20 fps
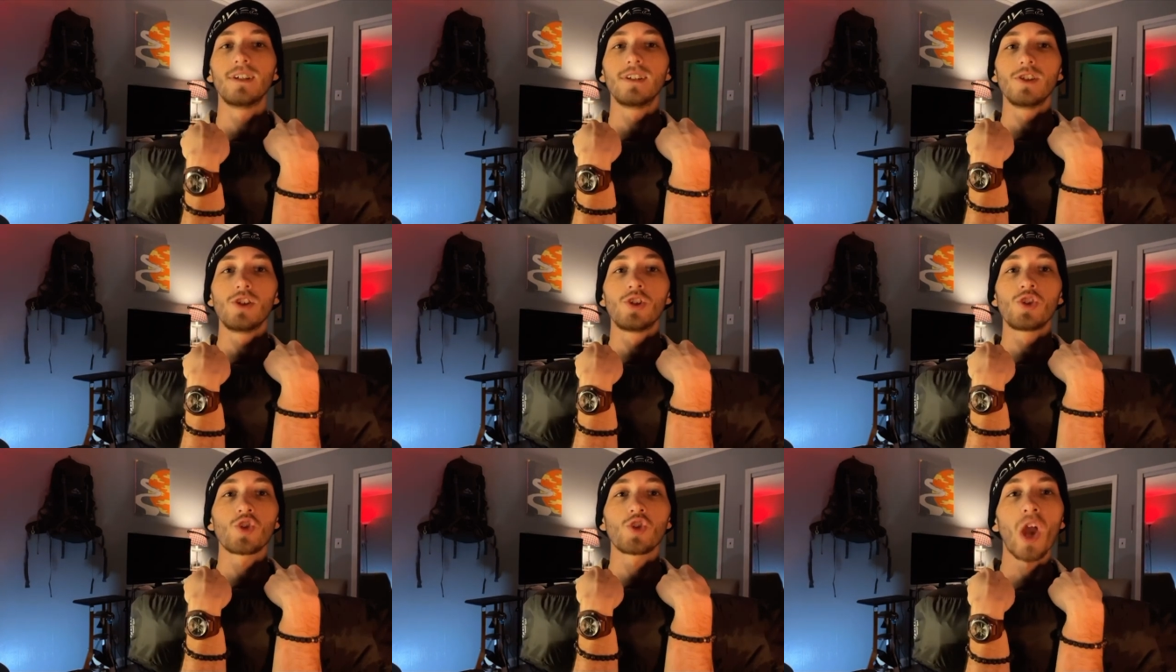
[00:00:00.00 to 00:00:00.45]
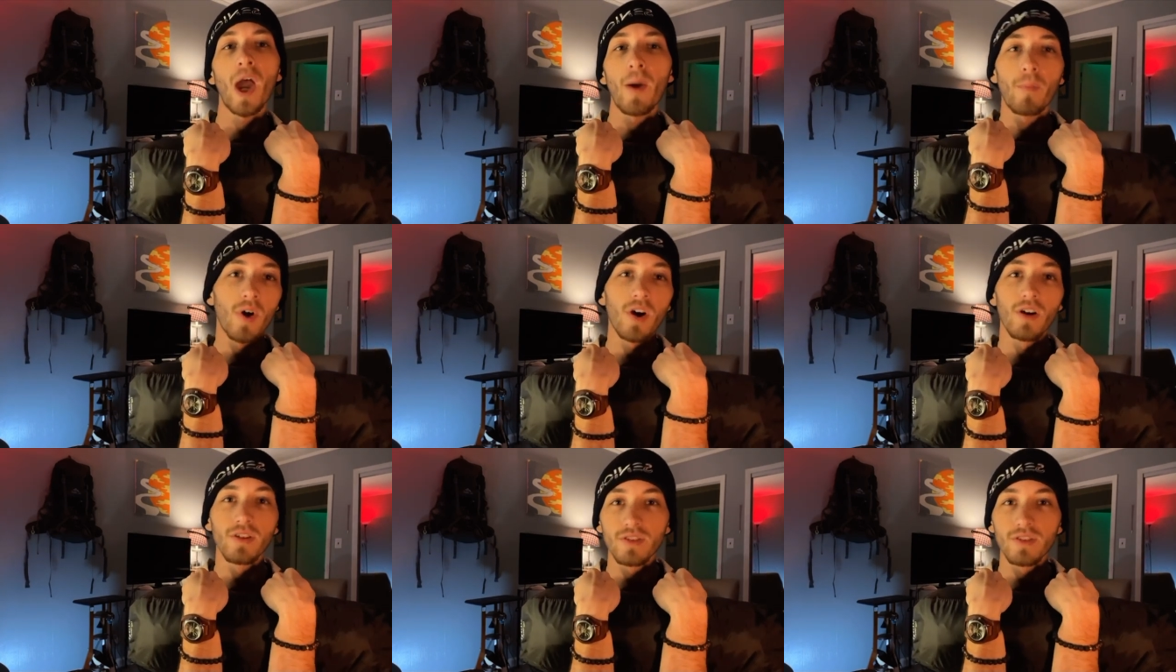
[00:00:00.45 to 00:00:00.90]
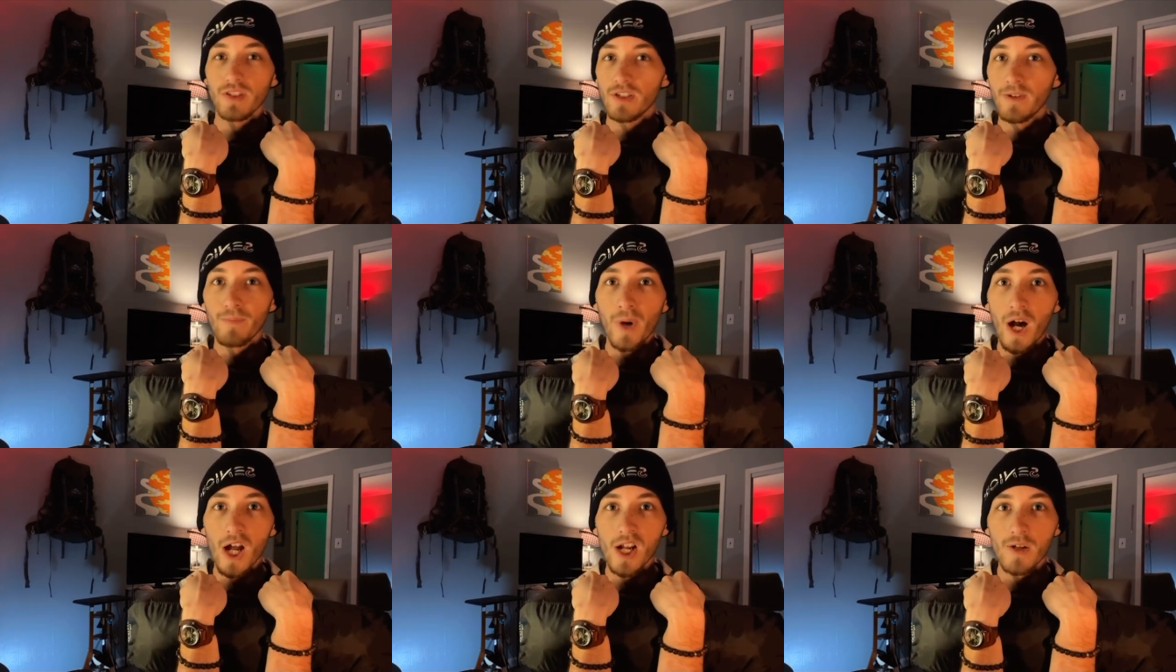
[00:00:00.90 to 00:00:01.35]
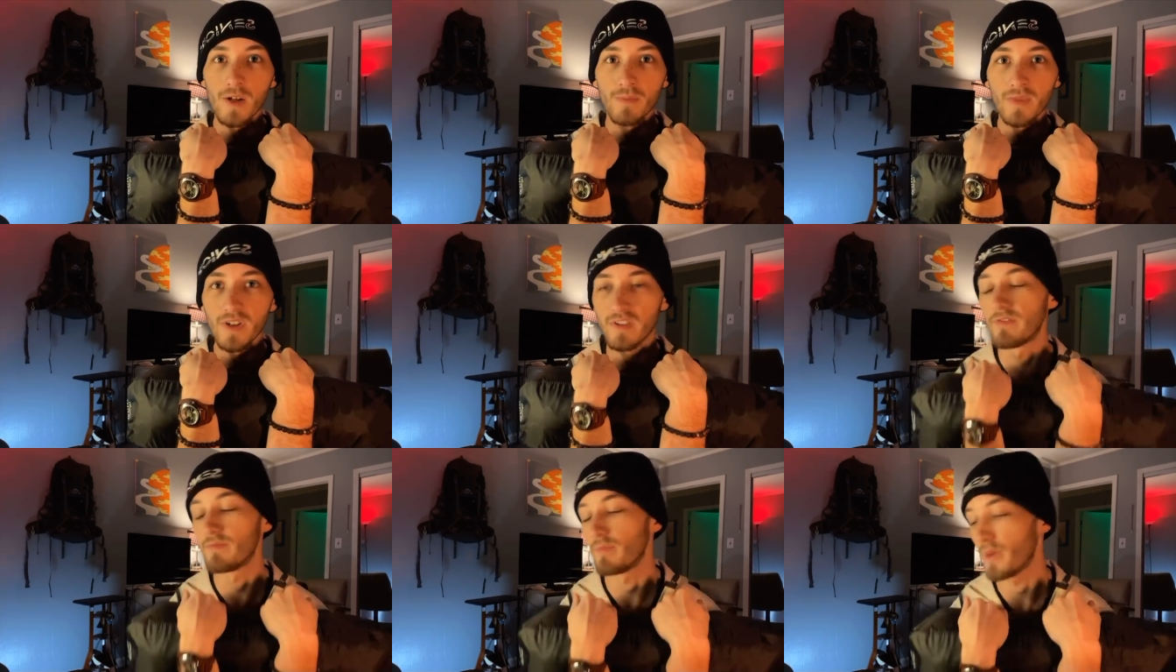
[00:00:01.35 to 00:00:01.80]
strap on to the bottom
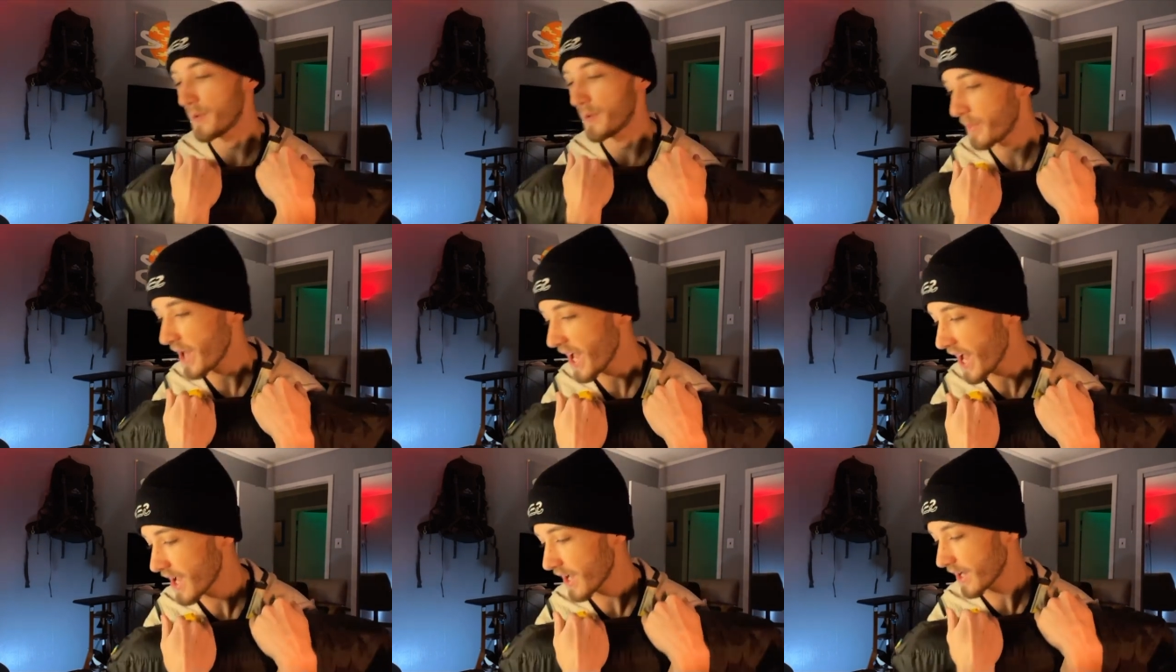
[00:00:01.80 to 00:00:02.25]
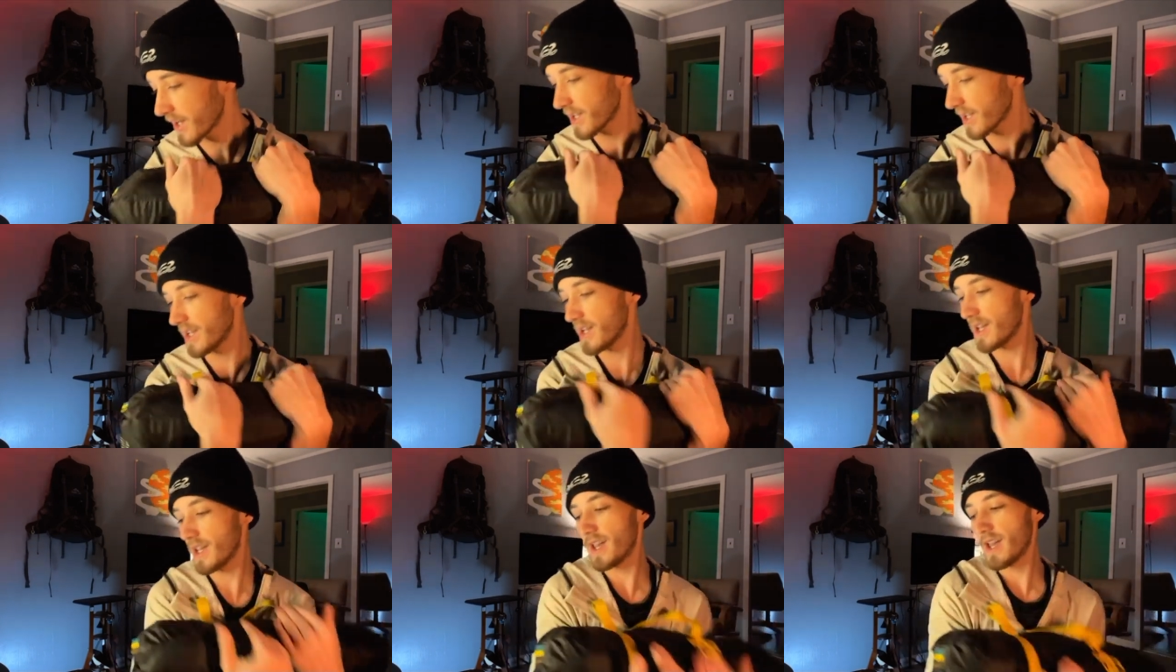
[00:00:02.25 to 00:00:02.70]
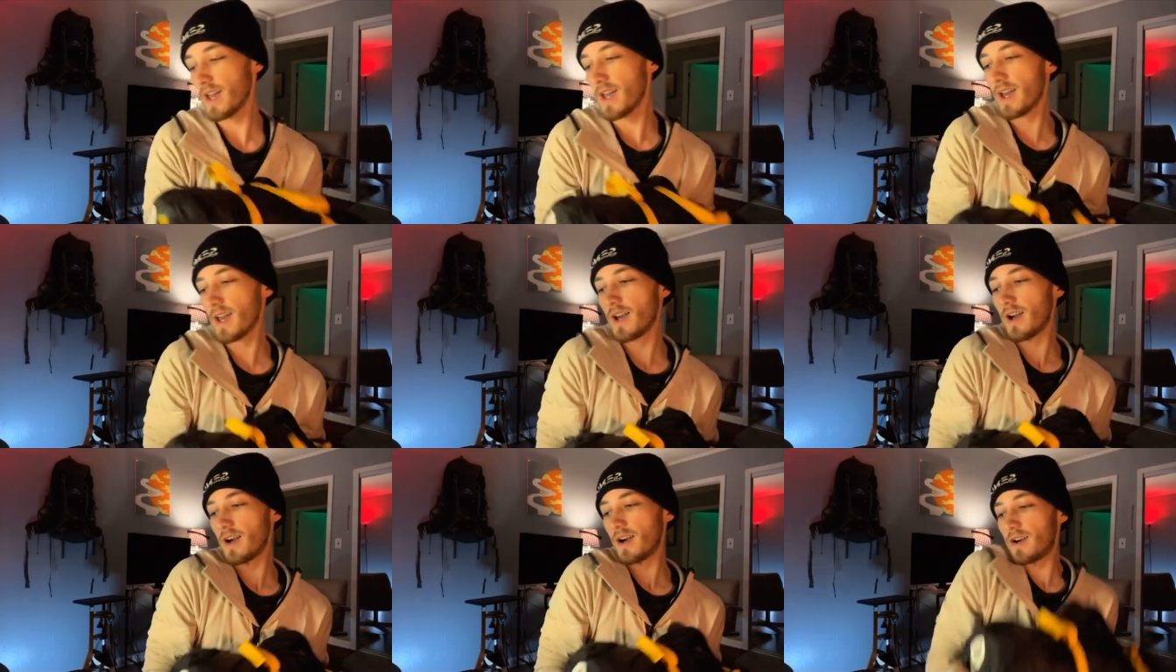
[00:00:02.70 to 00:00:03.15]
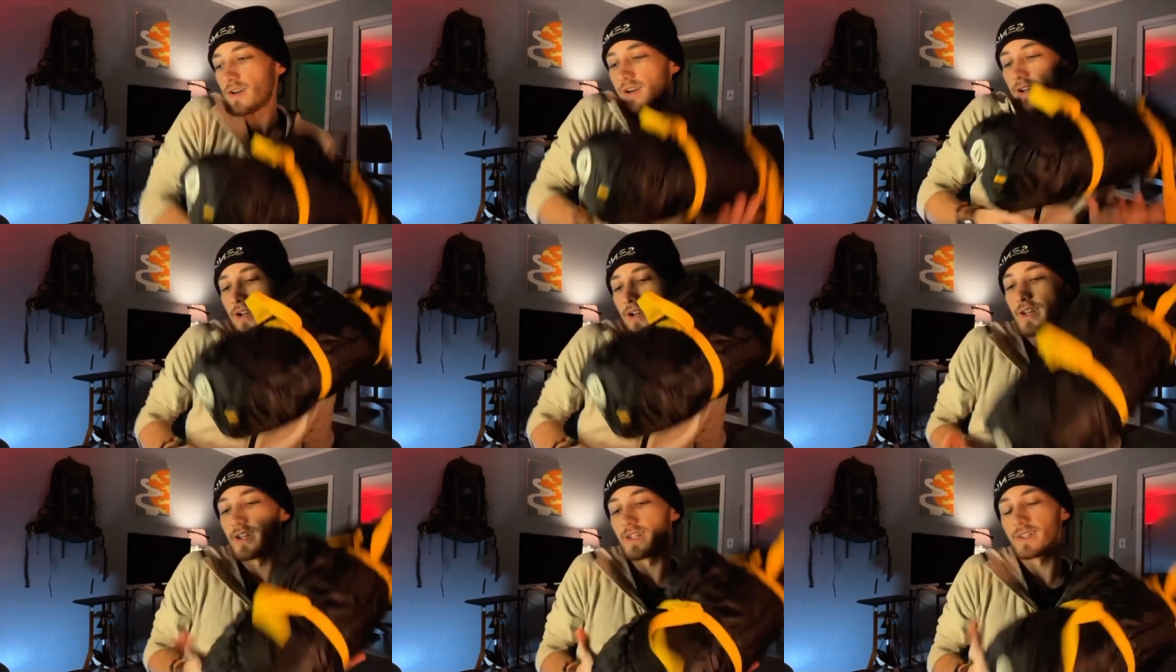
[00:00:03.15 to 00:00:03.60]
of my pack.
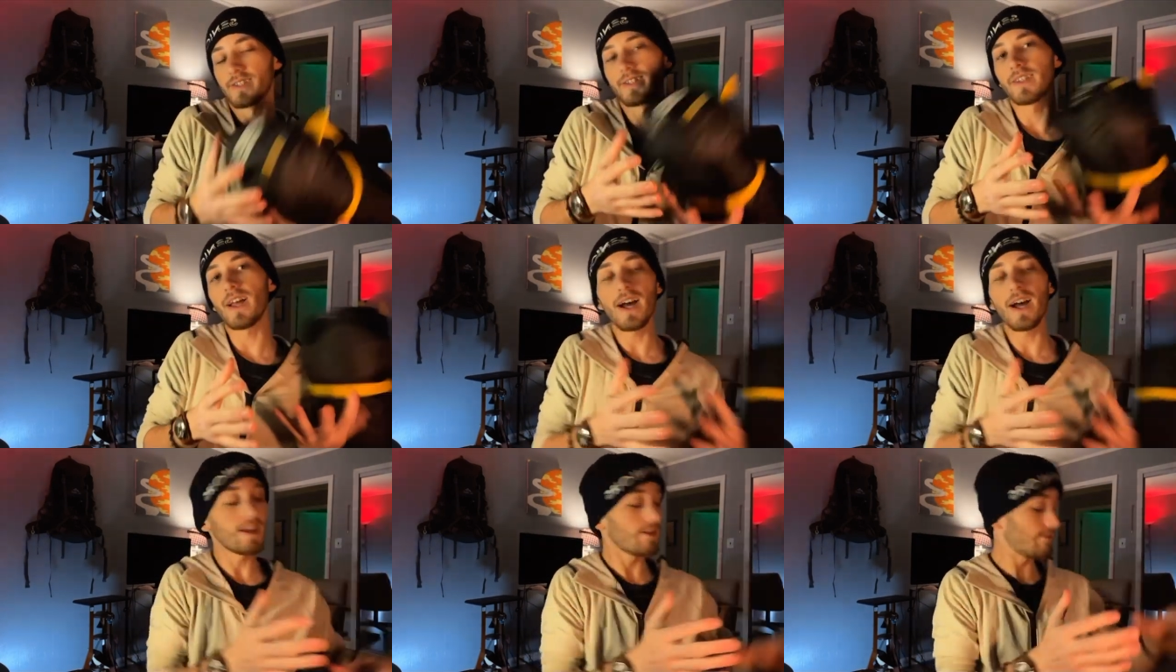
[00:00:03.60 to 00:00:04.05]
Uh, it's not...